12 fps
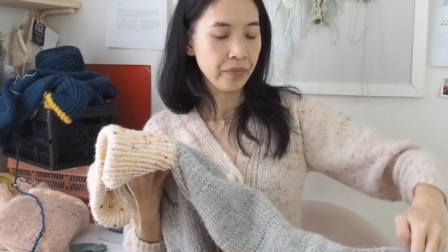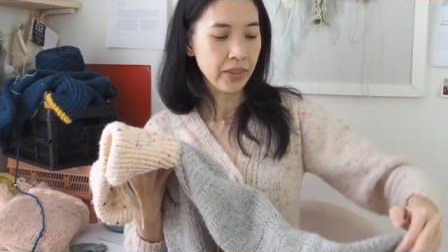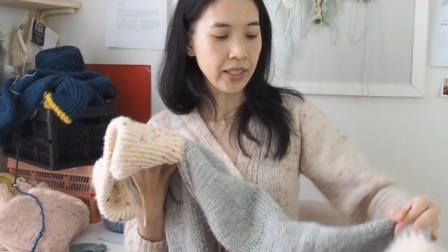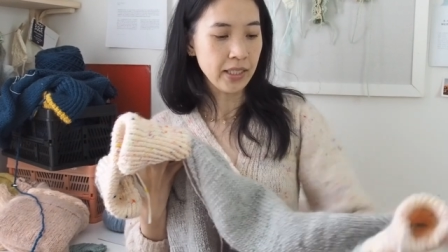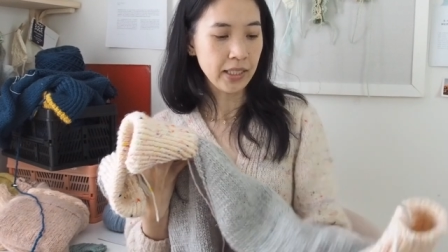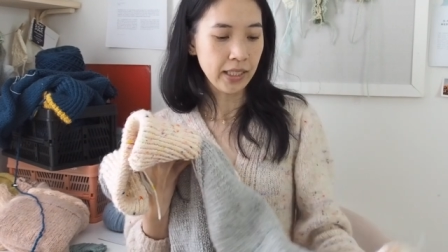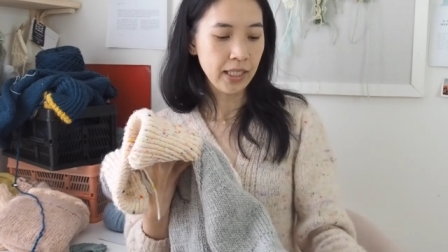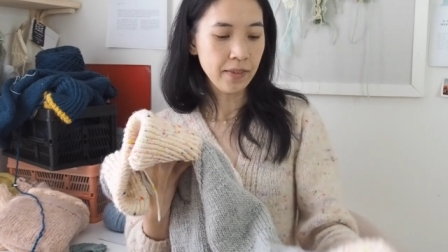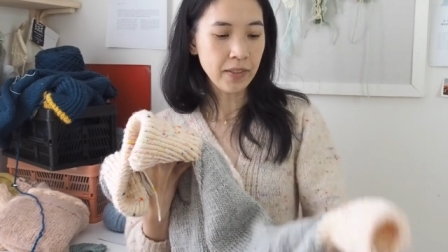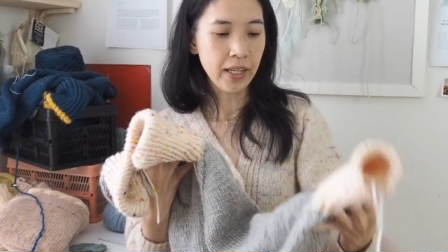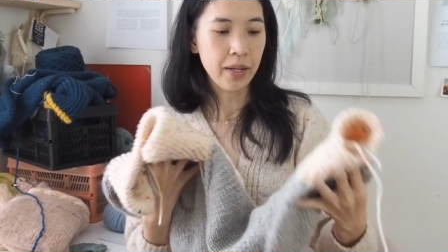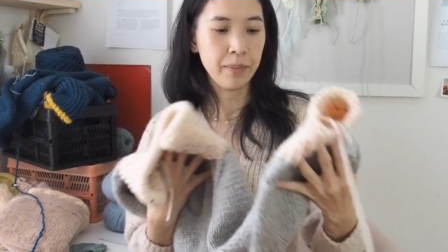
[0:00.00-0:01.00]
The sleeves
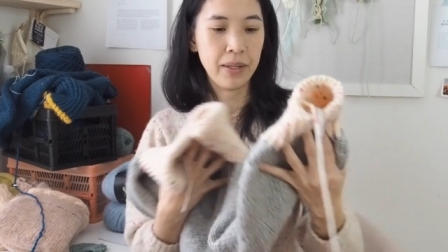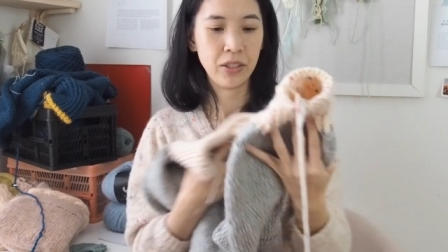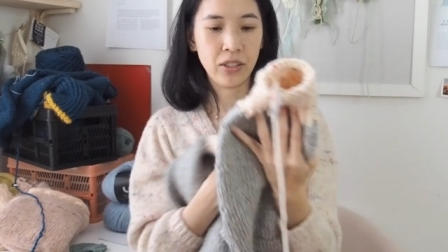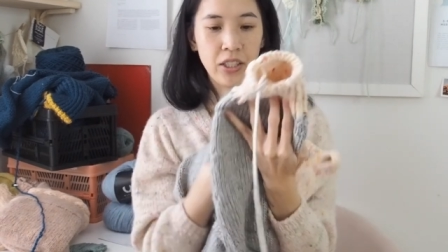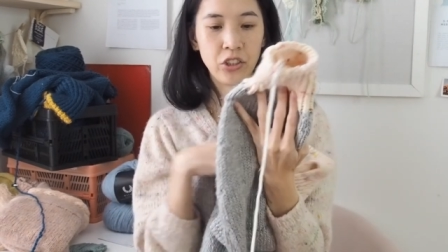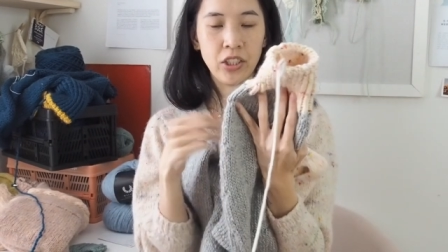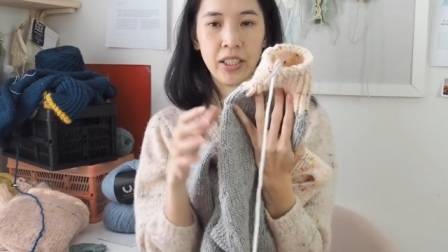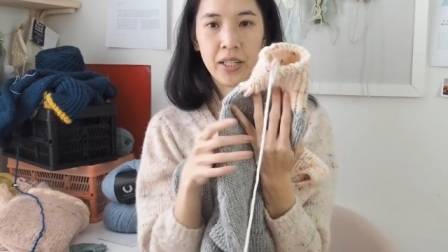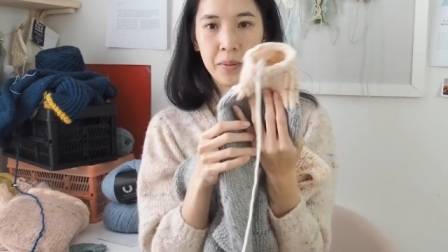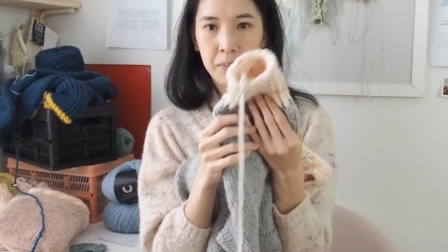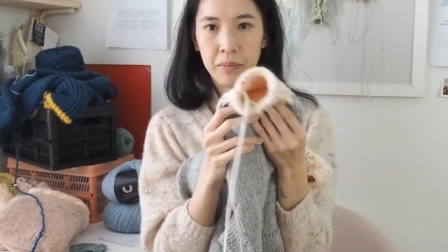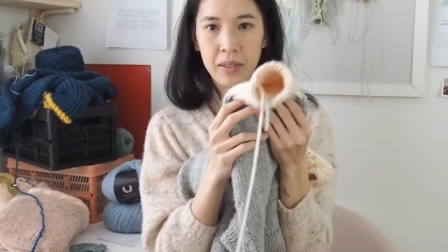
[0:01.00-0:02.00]
aren't meant to actually
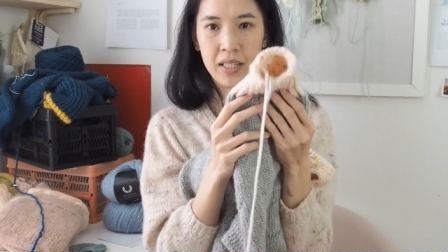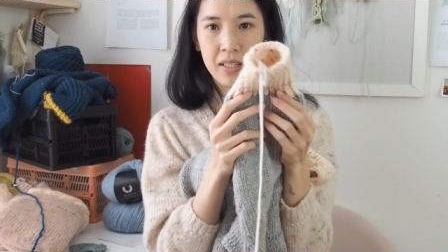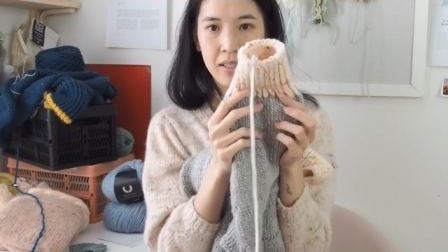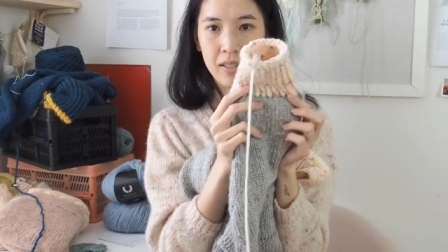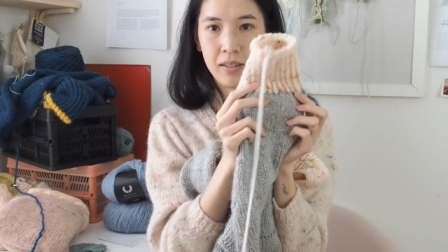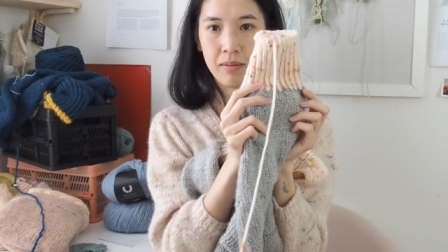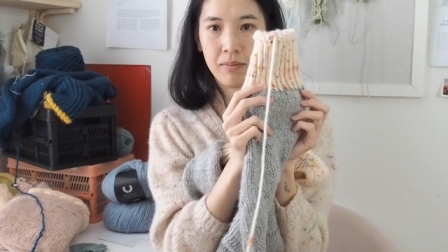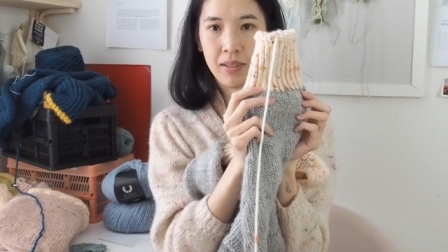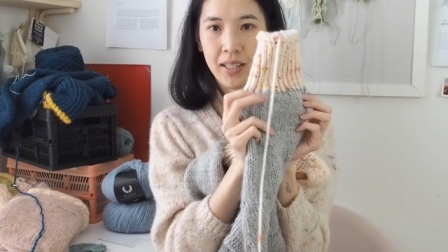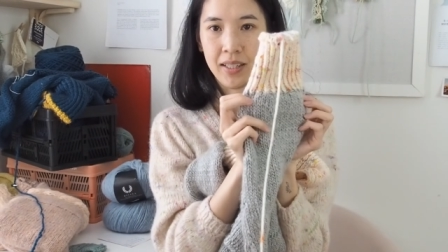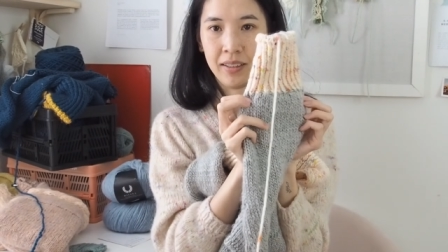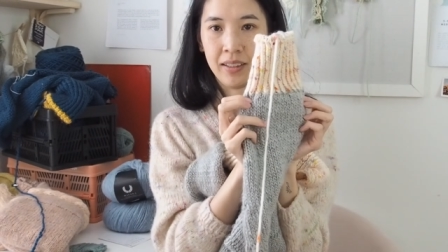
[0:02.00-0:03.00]
come
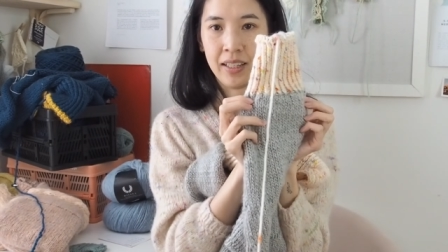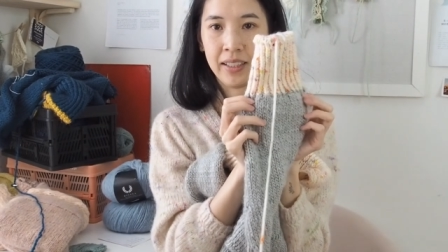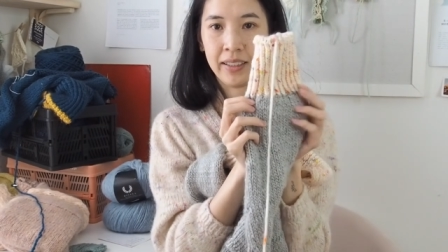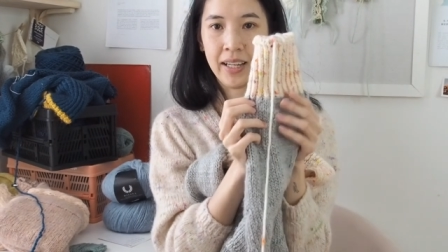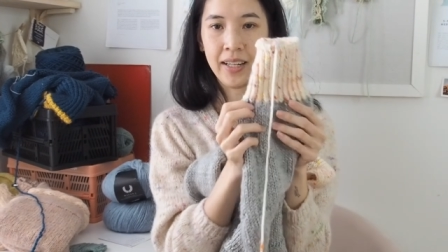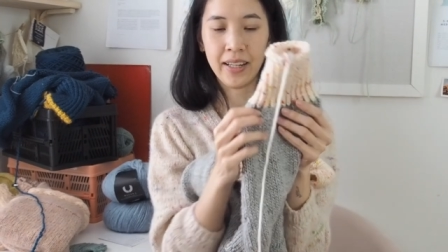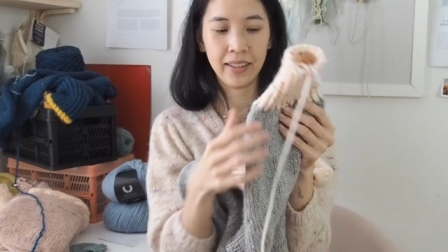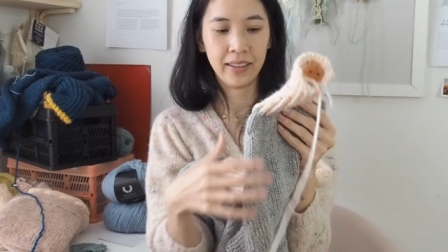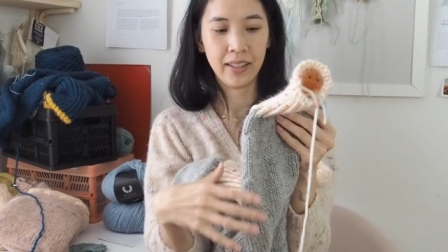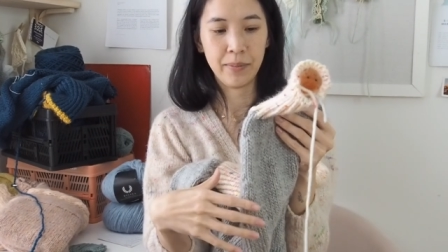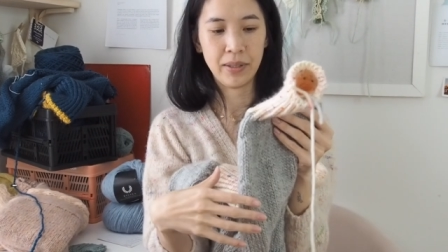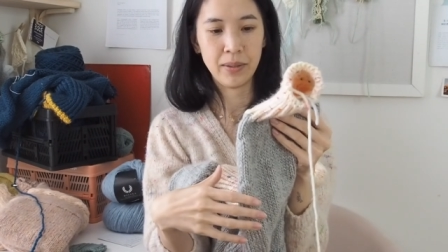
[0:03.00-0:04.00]
in like that. I think
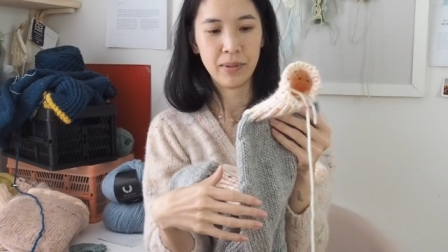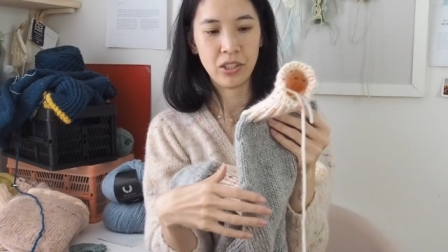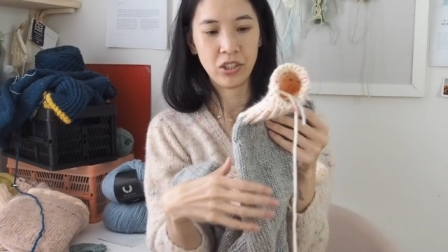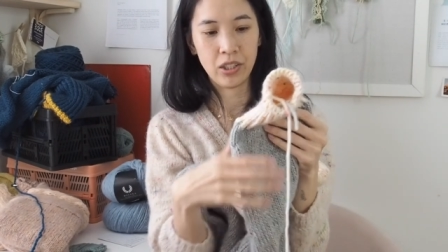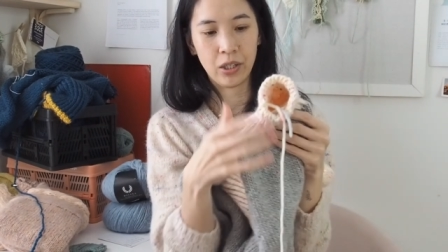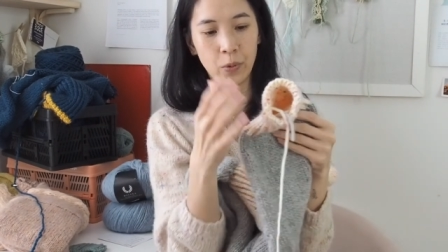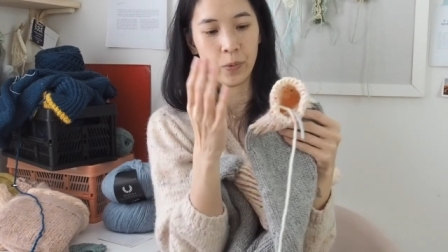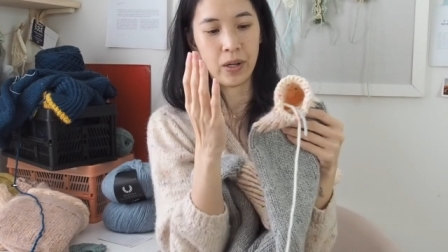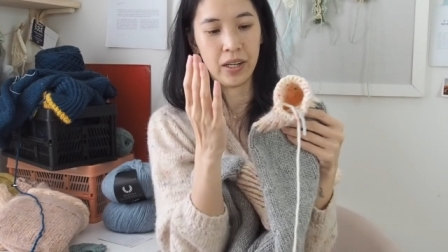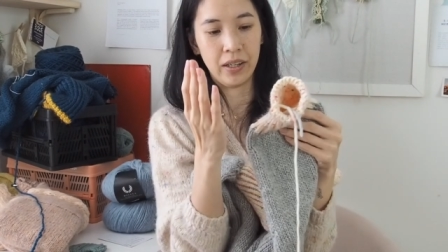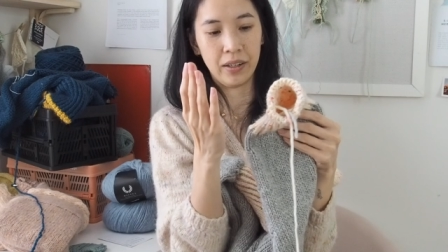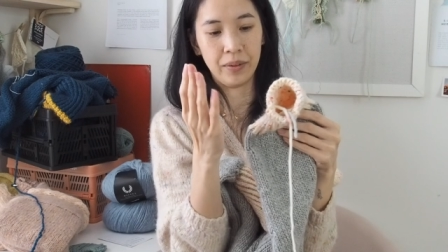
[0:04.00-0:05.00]
they're meant to be just like
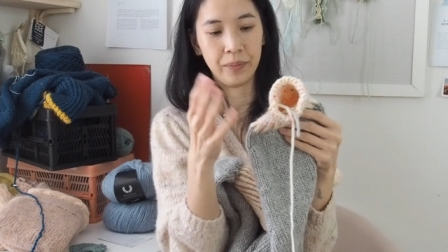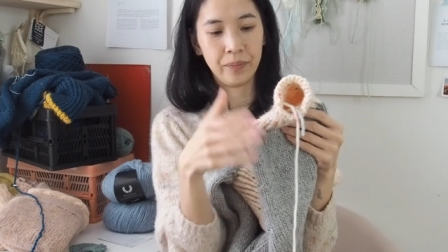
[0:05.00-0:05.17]
one